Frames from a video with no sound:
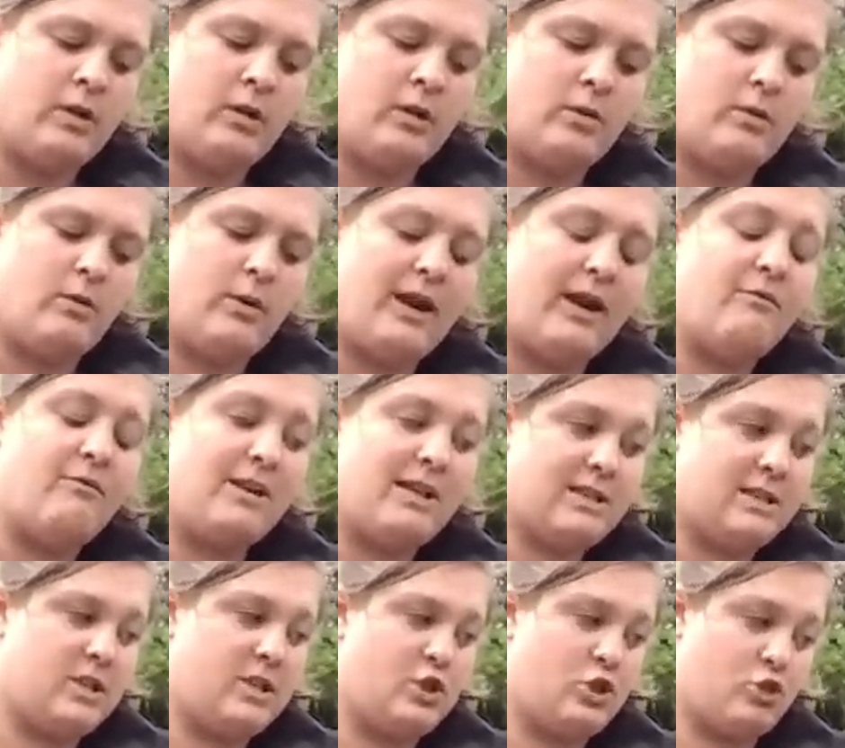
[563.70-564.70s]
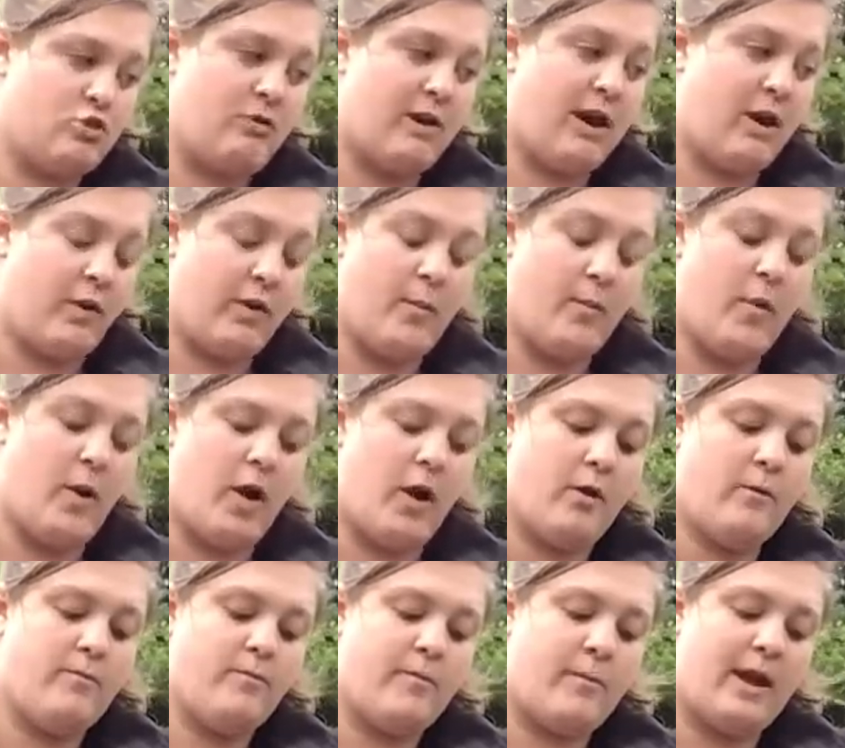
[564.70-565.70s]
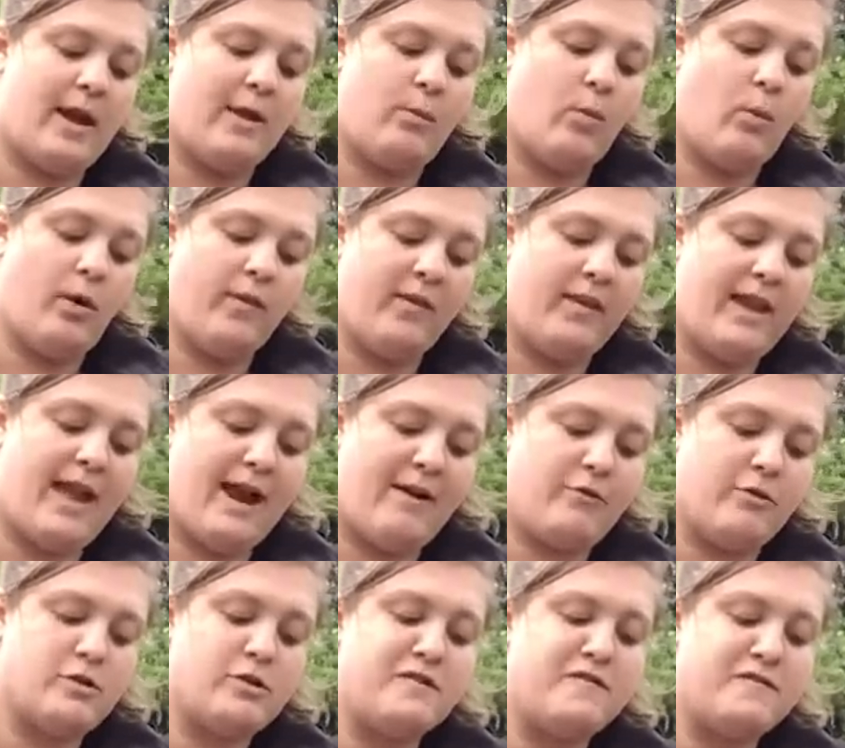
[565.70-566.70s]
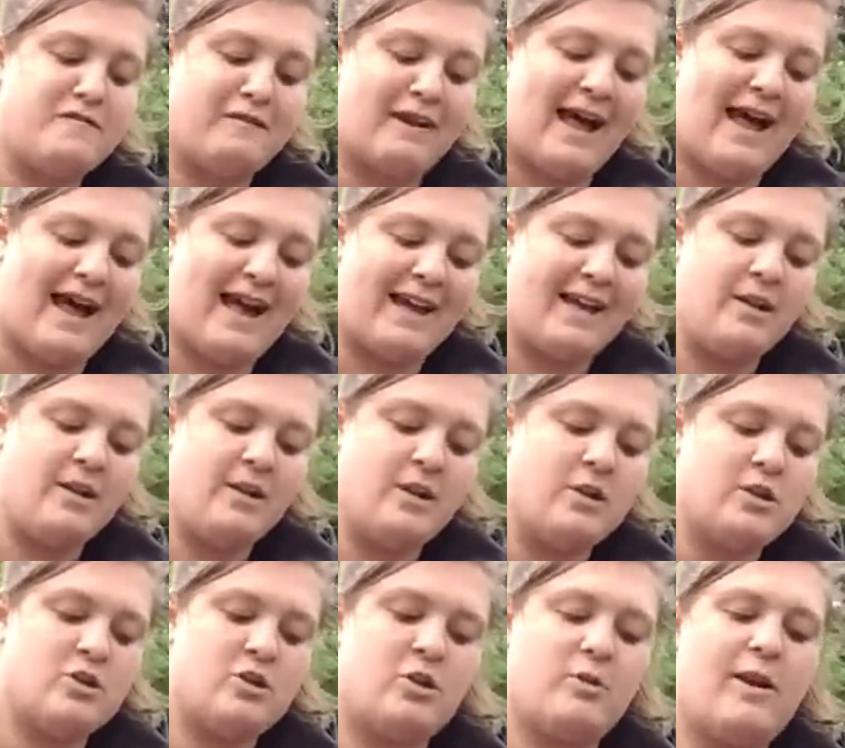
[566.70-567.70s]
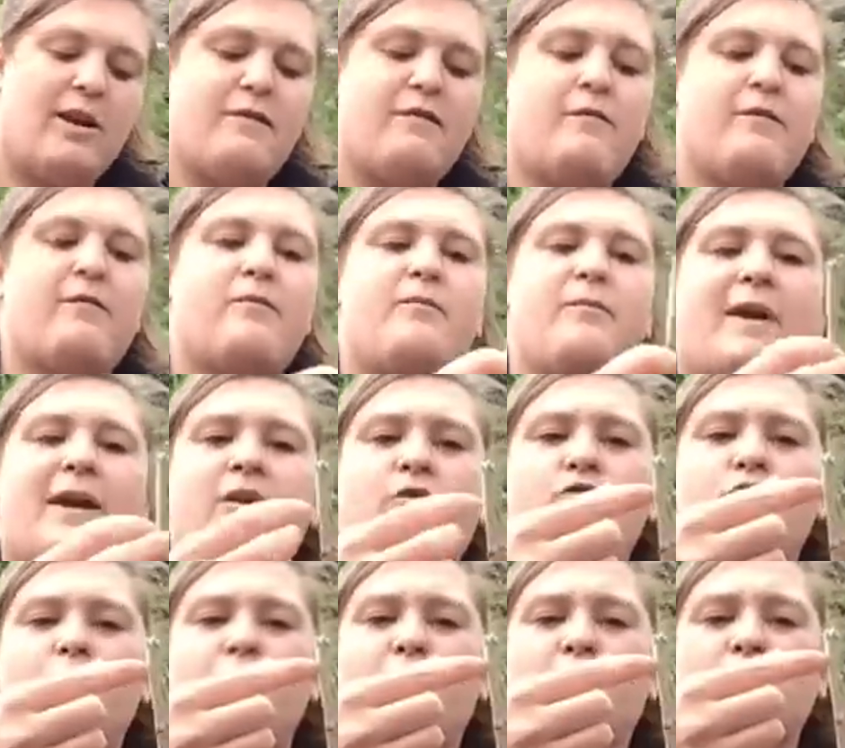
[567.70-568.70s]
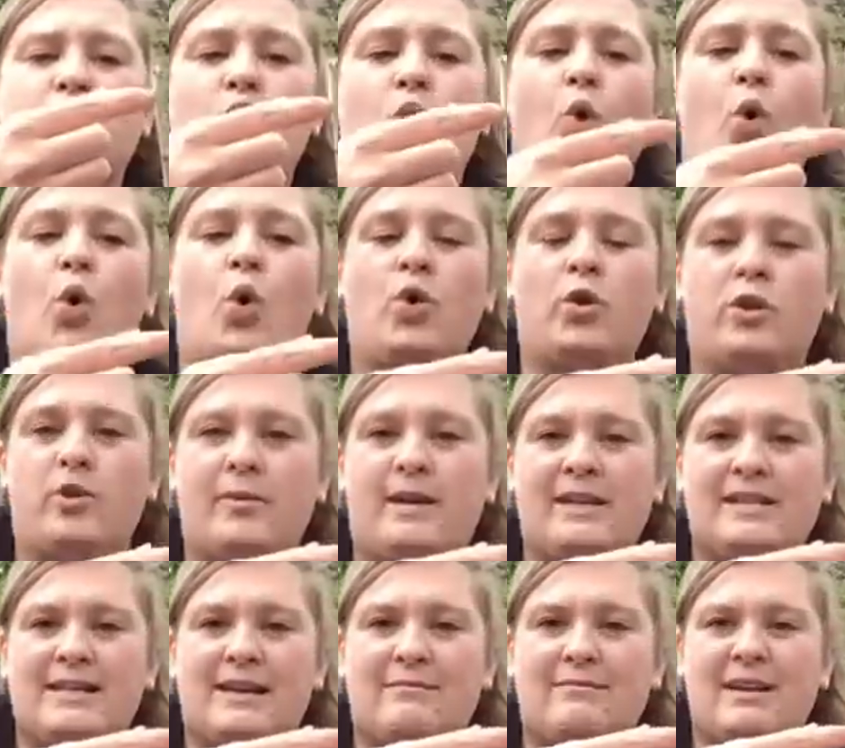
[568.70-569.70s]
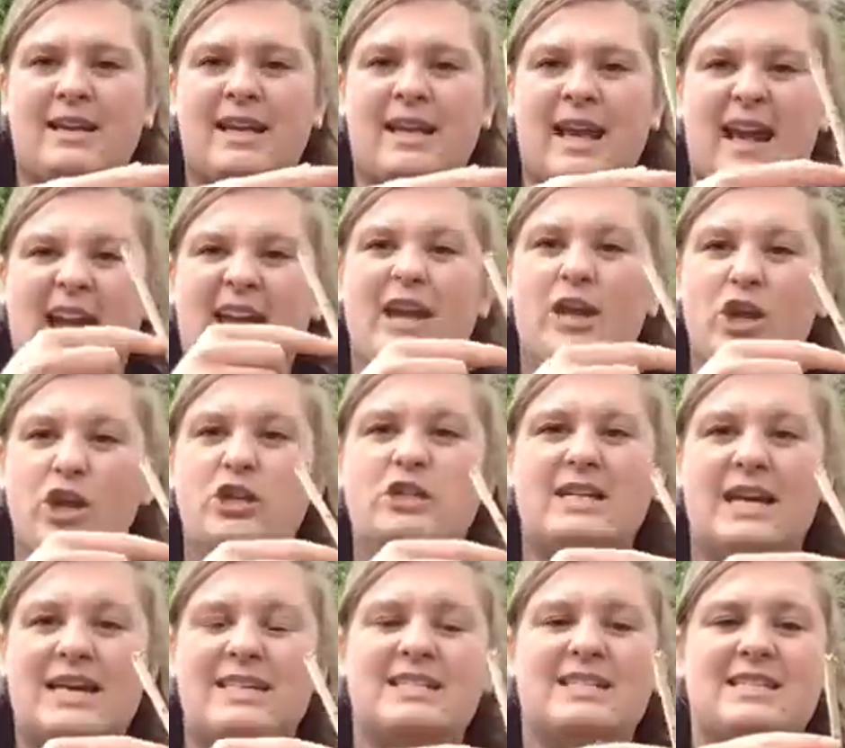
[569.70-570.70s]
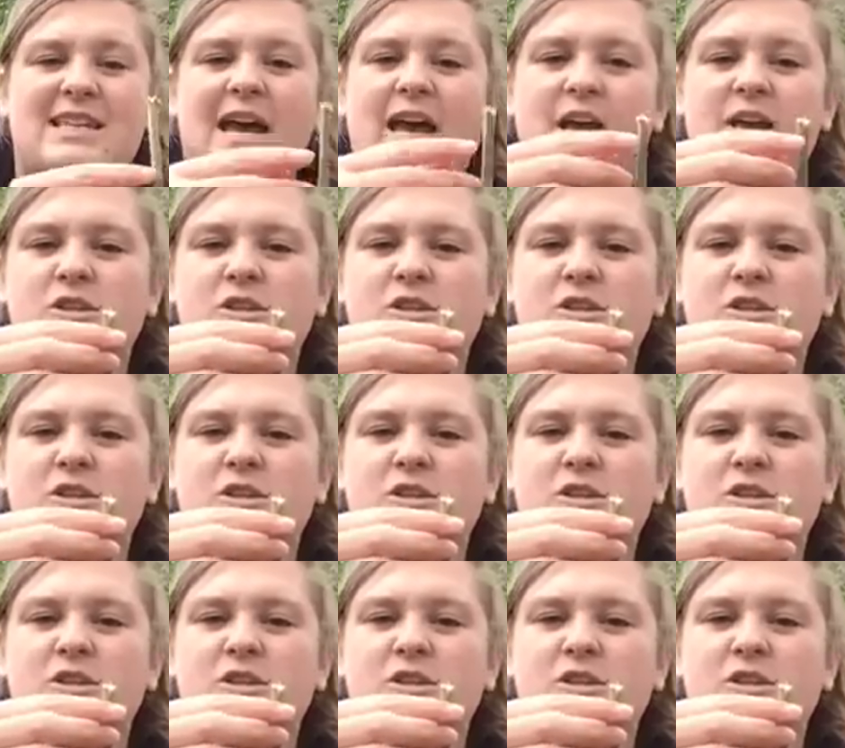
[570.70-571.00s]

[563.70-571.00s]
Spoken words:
When I release the string on the bow, I want the arrow to fly. So if my groove goes all the way down here, it could get stuck.